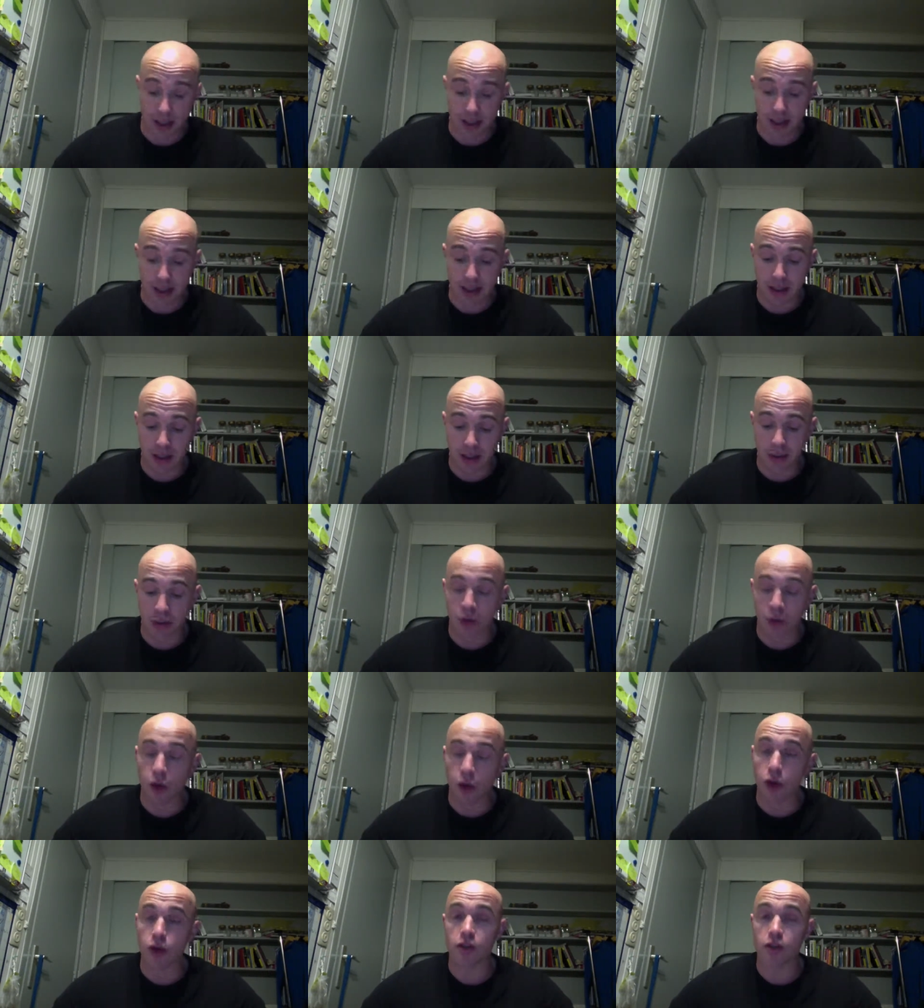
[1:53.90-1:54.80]
did some
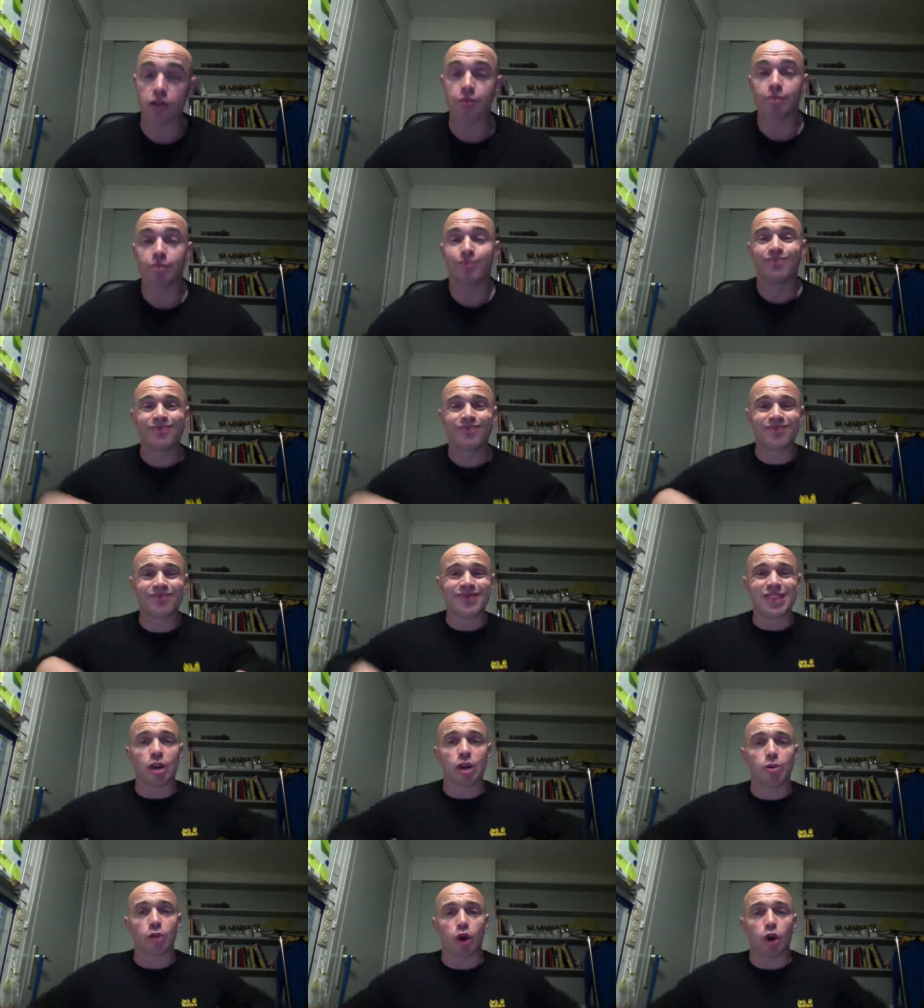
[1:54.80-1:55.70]
core, some
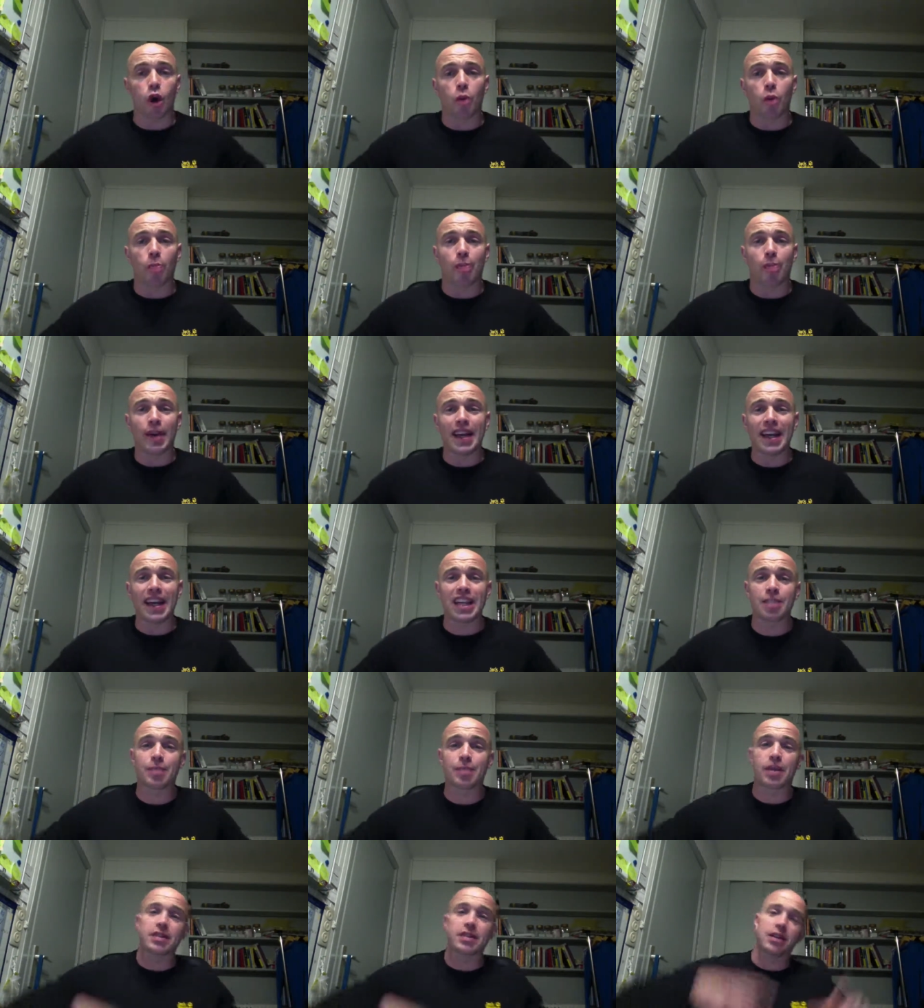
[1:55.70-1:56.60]

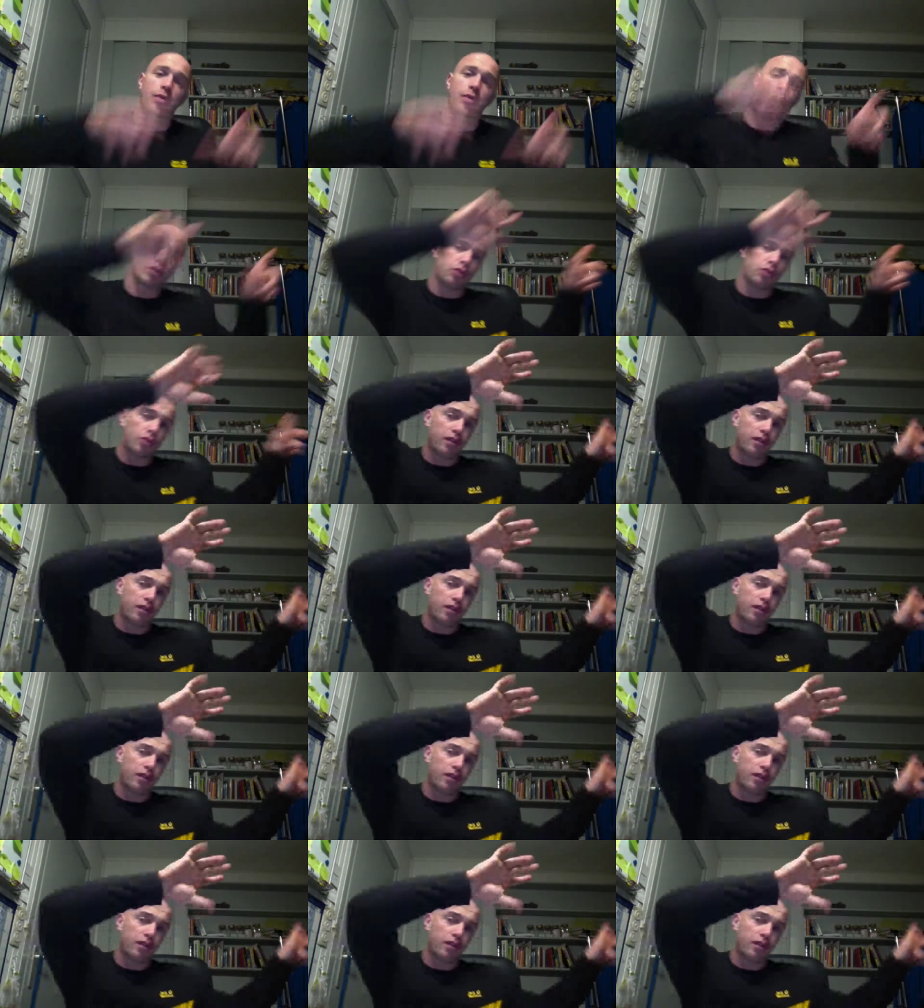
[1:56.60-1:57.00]
obliques because I want to do the